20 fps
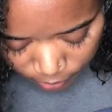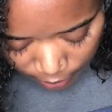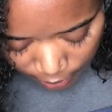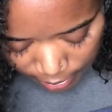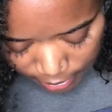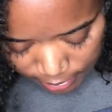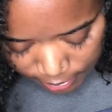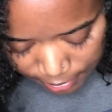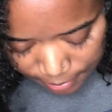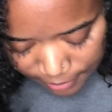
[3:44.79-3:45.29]

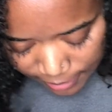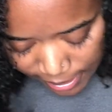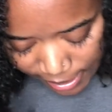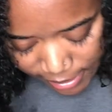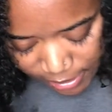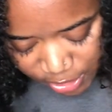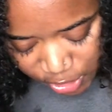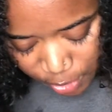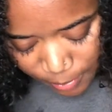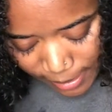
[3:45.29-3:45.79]
And then I
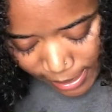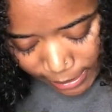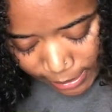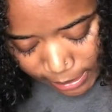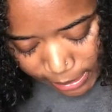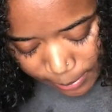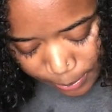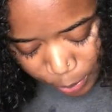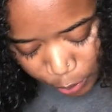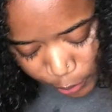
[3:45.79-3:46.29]
gotta show my
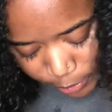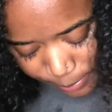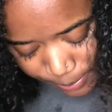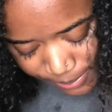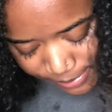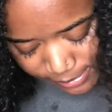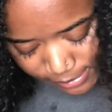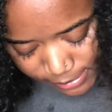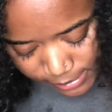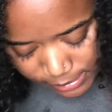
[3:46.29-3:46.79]
lip
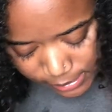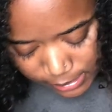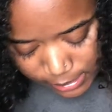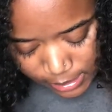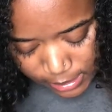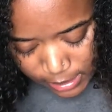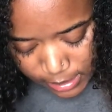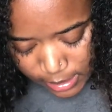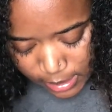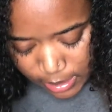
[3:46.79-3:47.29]
whips.
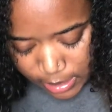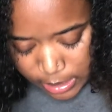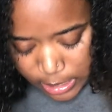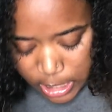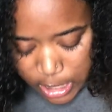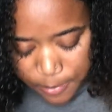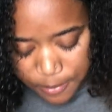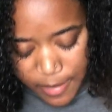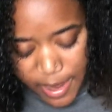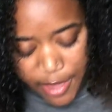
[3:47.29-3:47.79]

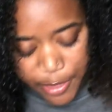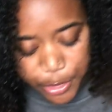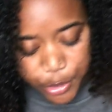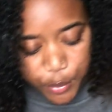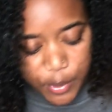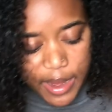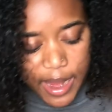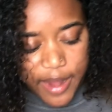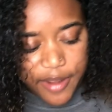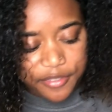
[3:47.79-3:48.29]
My
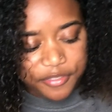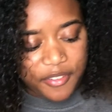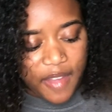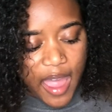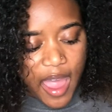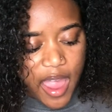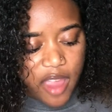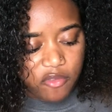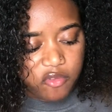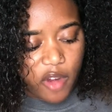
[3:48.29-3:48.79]
3 out of
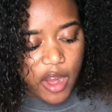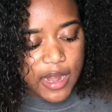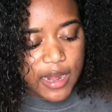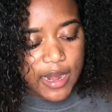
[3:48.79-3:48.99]
5 right